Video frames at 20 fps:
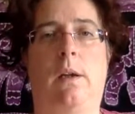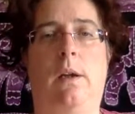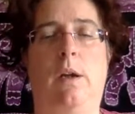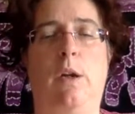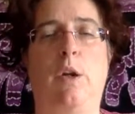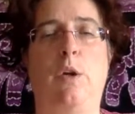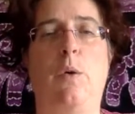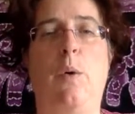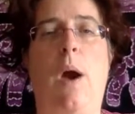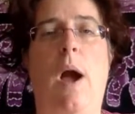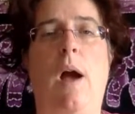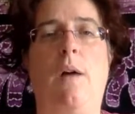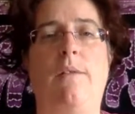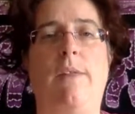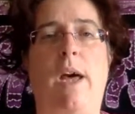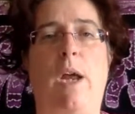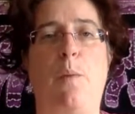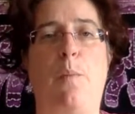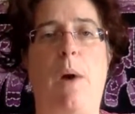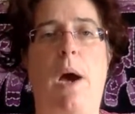You have
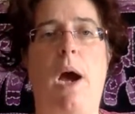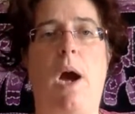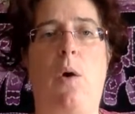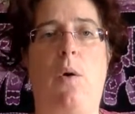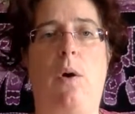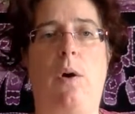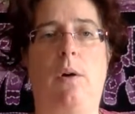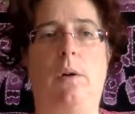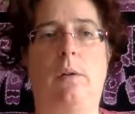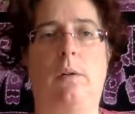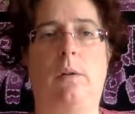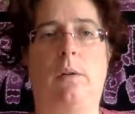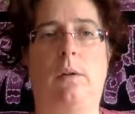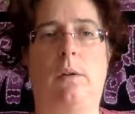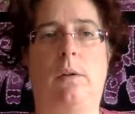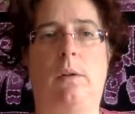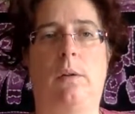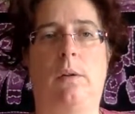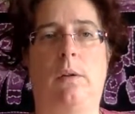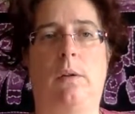that power.
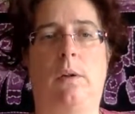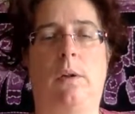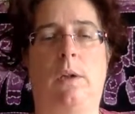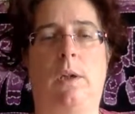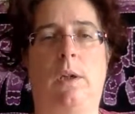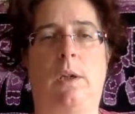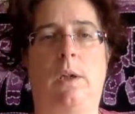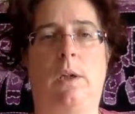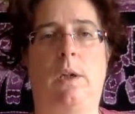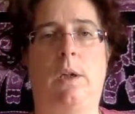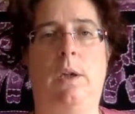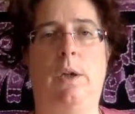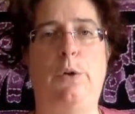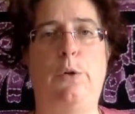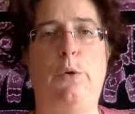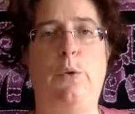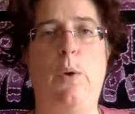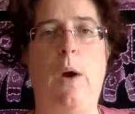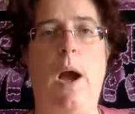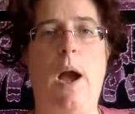
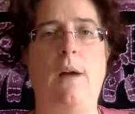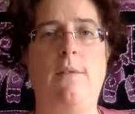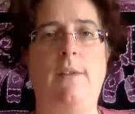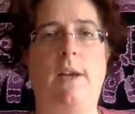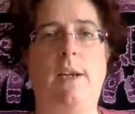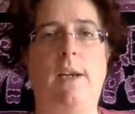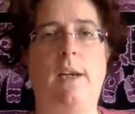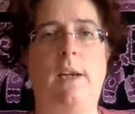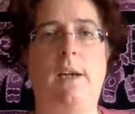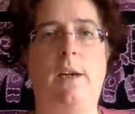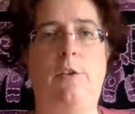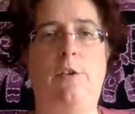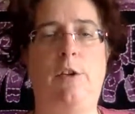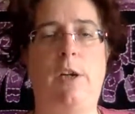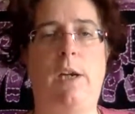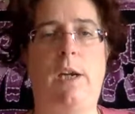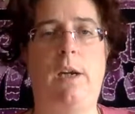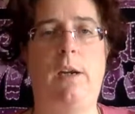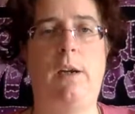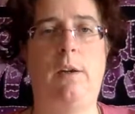You have that
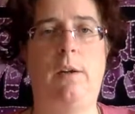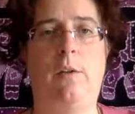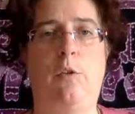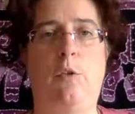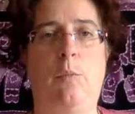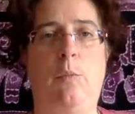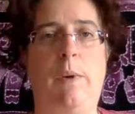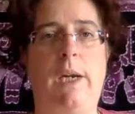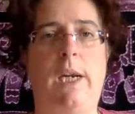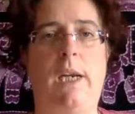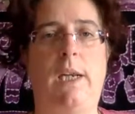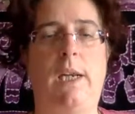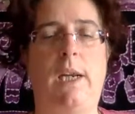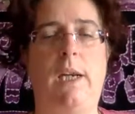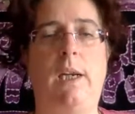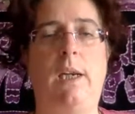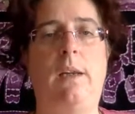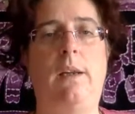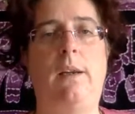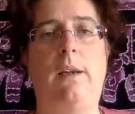energy to make it
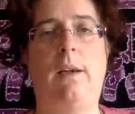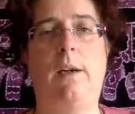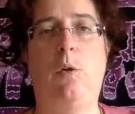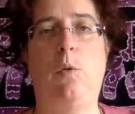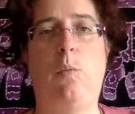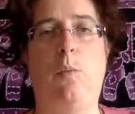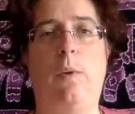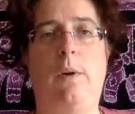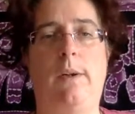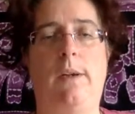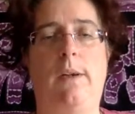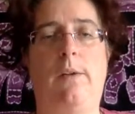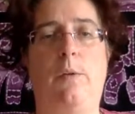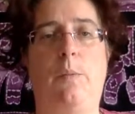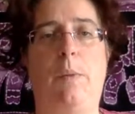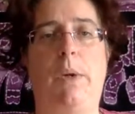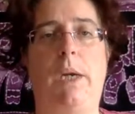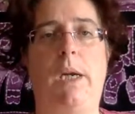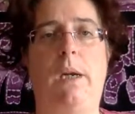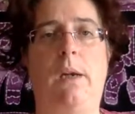anything you want it to
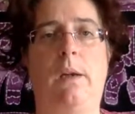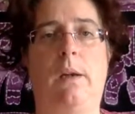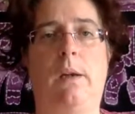be.